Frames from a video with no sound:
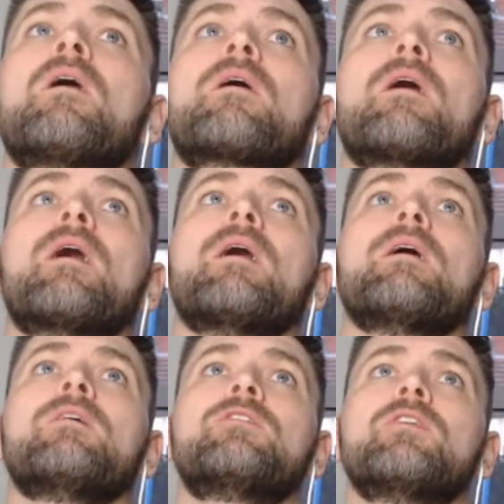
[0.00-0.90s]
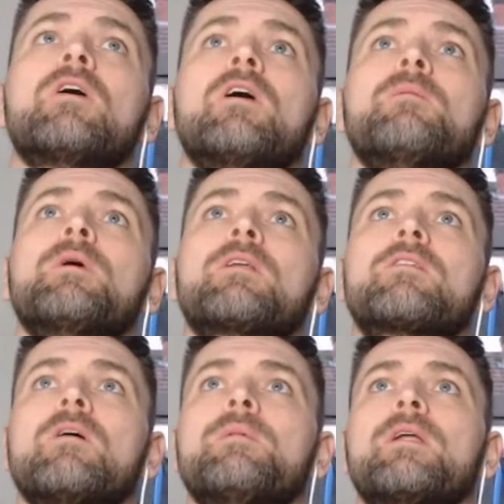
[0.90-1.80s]
Okay, Shaw,
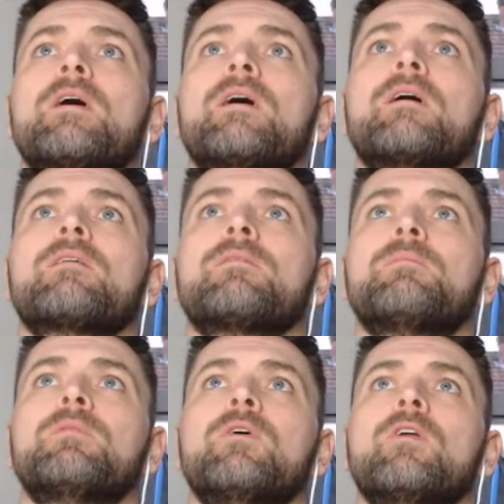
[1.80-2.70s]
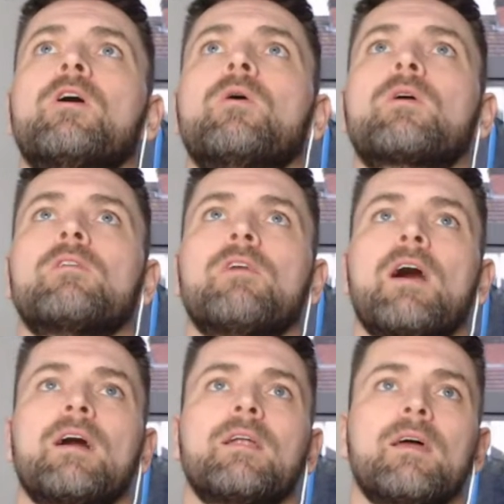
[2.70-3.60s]
McTominay, Bruno,
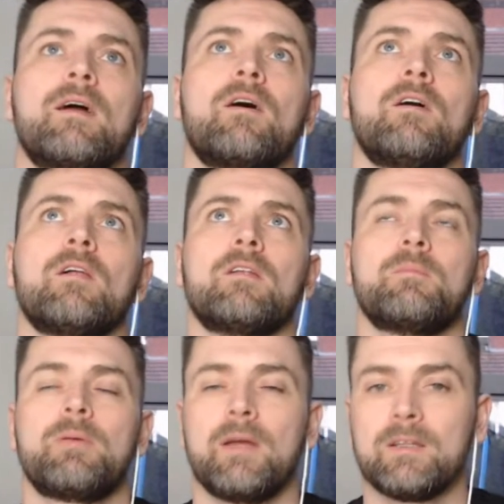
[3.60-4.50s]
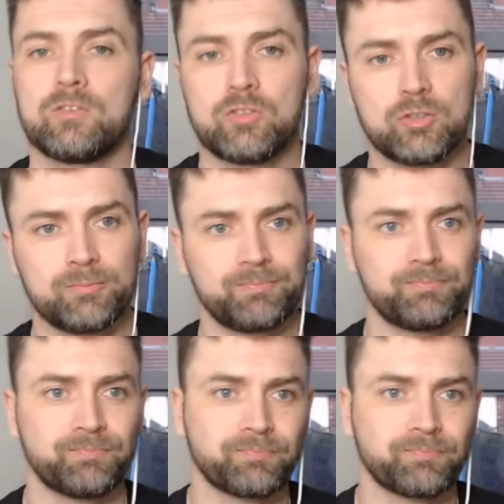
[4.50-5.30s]
Cavani, all on the pitch.